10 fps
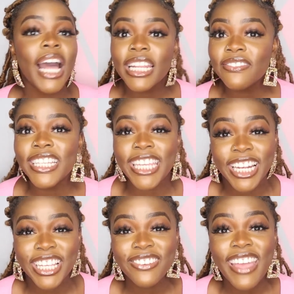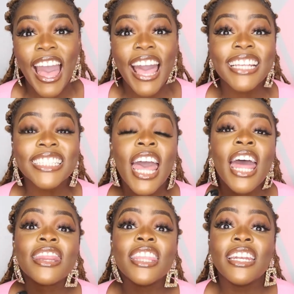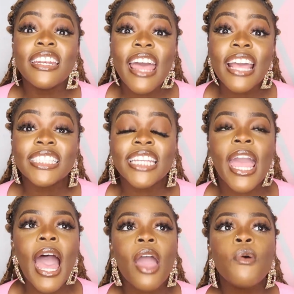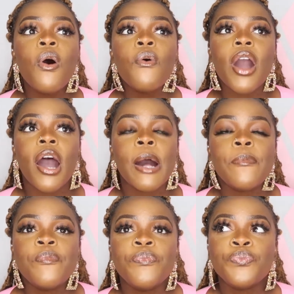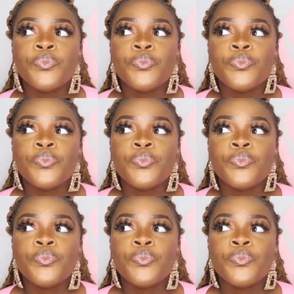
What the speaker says: not even kidding you guys. The next day I woke up